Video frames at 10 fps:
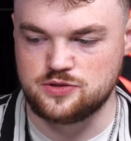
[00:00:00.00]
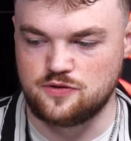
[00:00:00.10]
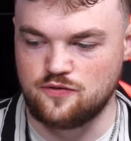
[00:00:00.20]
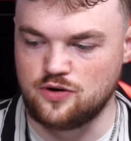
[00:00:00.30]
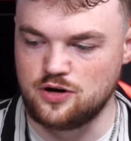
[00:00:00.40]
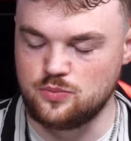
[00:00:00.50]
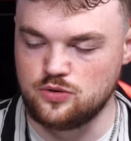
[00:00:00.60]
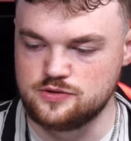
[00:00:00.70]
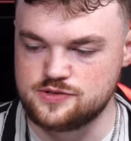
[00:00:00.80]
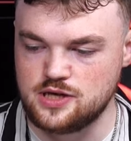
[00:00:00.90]

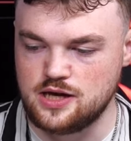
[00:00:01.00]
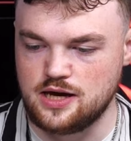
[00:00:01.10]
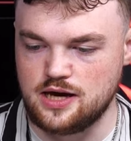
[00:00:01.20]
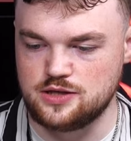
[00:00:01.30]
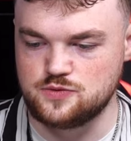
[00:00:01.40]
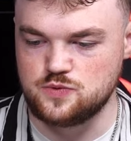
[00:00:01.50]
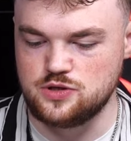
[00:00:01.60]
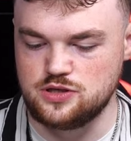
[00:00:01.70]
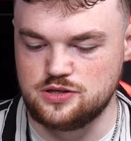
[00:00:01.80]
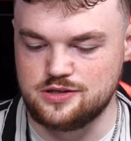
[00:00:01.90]
variables and
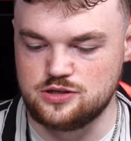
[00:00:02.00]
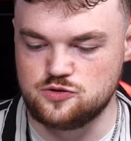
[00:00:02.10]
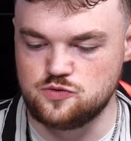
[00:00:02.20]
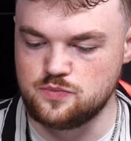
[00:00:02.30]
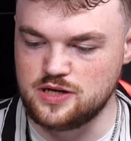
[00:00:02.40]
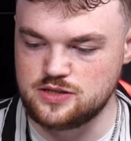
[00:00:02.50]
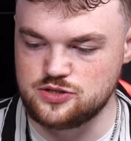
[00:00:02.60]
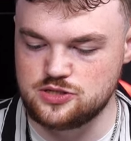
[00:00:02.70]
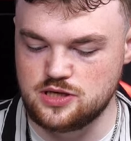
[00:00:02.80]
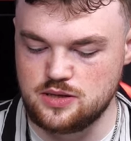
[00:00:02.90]
we need to
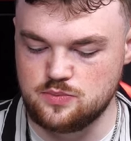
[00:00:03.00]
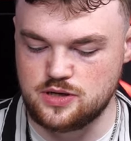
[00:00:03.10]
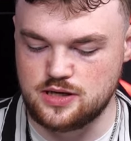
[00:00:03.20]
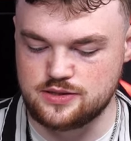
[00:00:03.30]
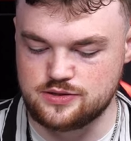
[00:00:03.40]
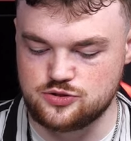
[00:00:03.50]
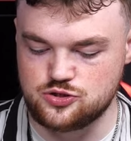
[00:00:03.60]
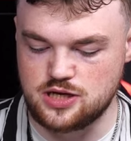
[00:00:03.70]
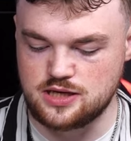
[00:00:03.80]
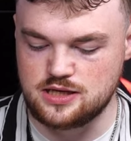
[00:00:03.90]
manage them and
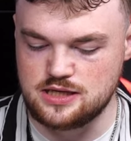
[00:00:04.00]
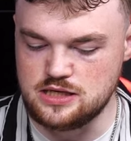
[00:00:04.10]
check